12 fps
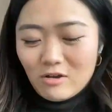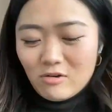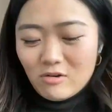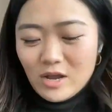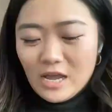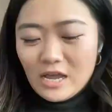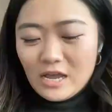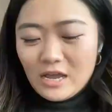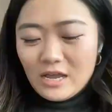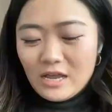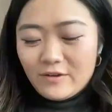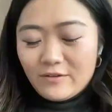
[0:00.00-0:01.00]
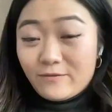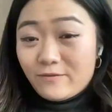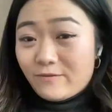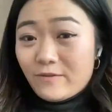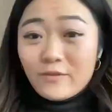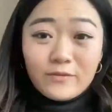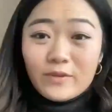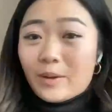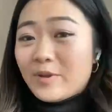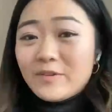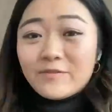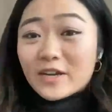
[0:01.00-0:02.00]
So
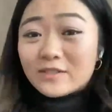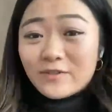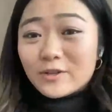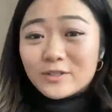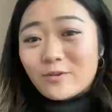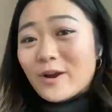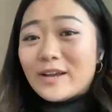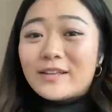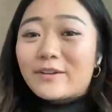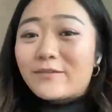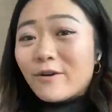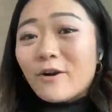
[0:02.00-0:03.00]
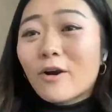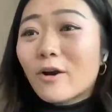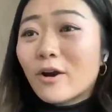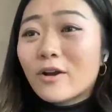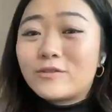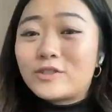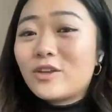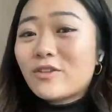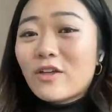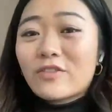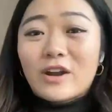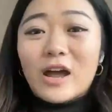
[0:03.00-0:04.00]
I mean, vice versa, right? Like for her, if she
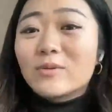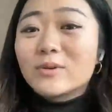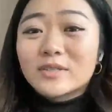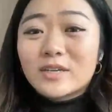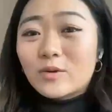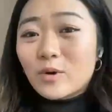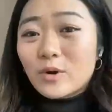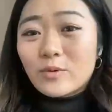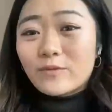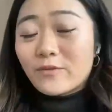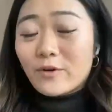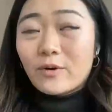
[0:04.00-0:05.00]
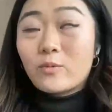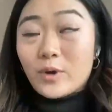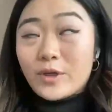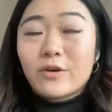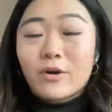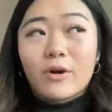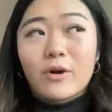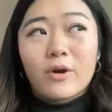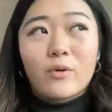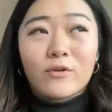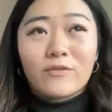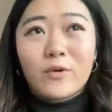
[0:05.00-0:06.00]
thought that I wasn't going to work with
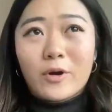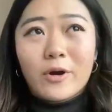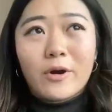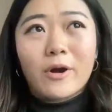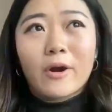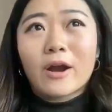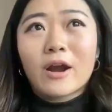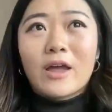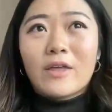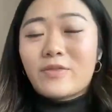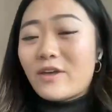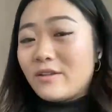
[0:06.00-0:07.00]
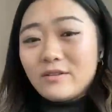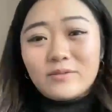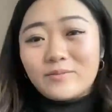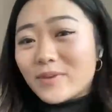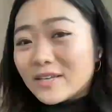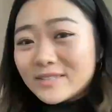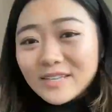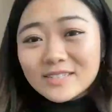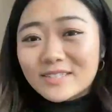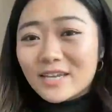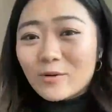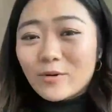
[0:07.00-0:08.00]
her or for her, then makes
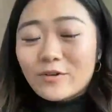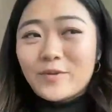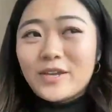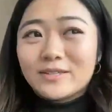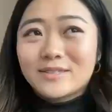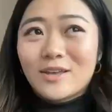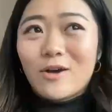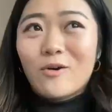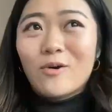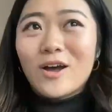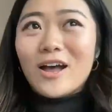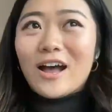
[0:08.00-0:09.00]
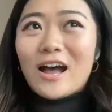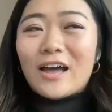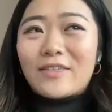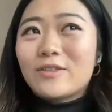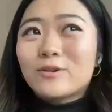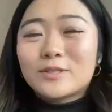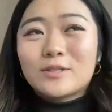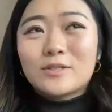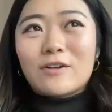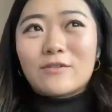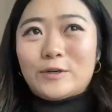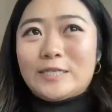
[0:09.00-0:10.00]
sense to get rid of me. So I think there's a
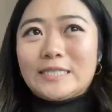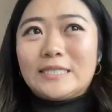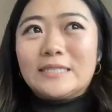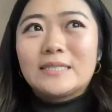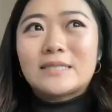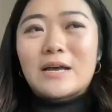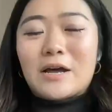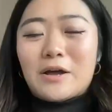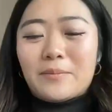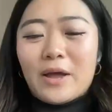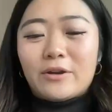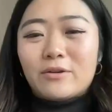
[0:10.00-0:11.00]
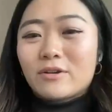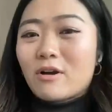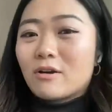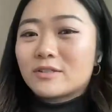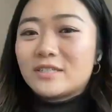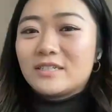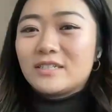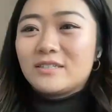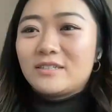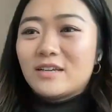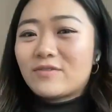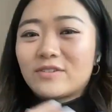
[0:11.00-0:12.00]
lot of reasons. I know that
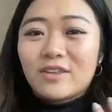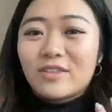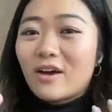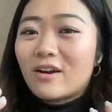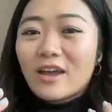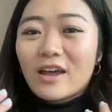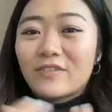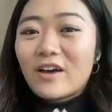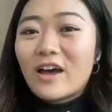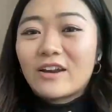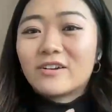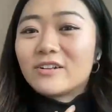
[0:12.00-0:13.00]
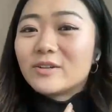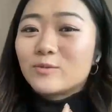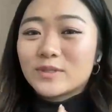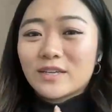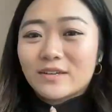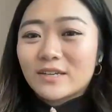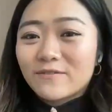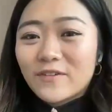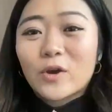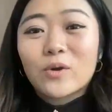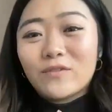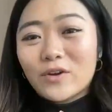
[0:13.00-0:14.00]
Carson definitely thought I had the idol and was like
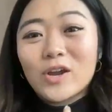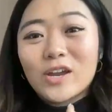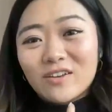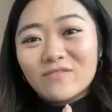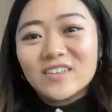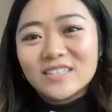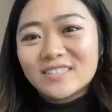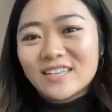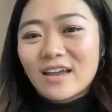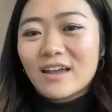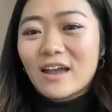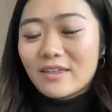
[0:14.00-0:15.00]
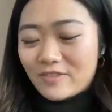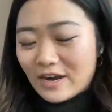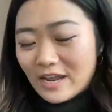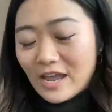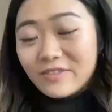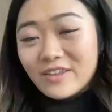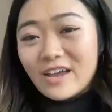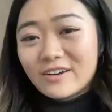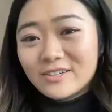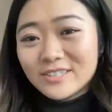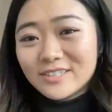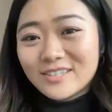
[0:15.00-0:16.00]
very, very convinced that I had the
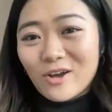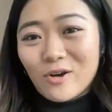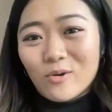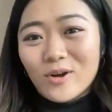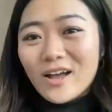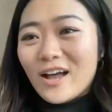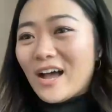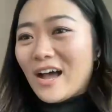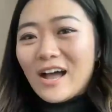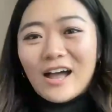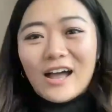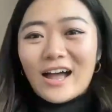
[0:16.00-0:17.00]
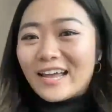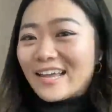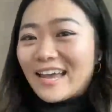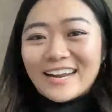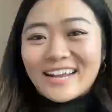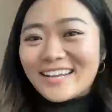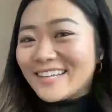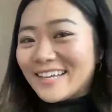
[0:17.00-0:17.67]
idol. So I get it.